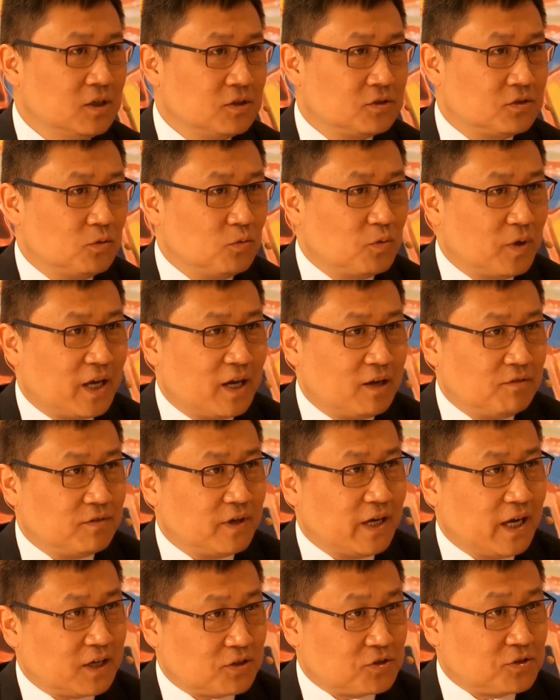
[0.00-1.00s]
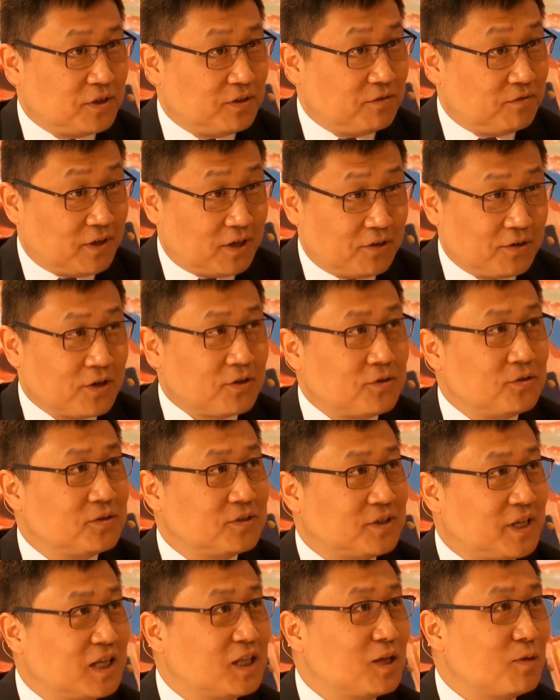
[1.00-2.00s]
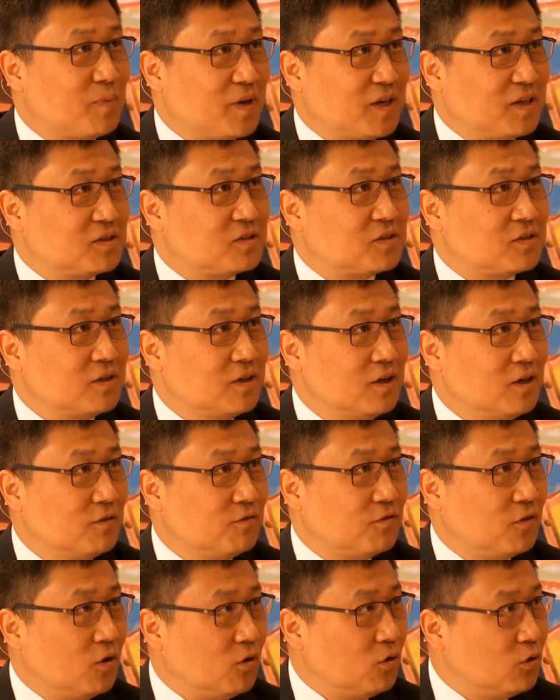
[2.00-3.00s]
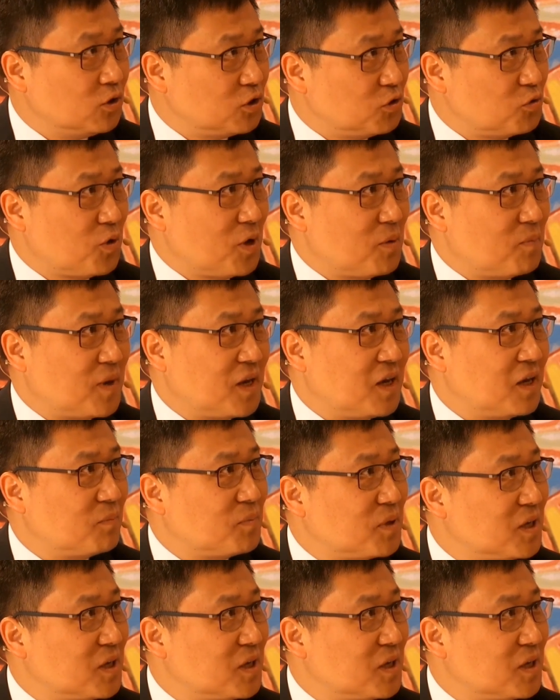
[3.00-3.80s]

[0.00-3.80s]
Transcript: So we have actually very good database for all the repair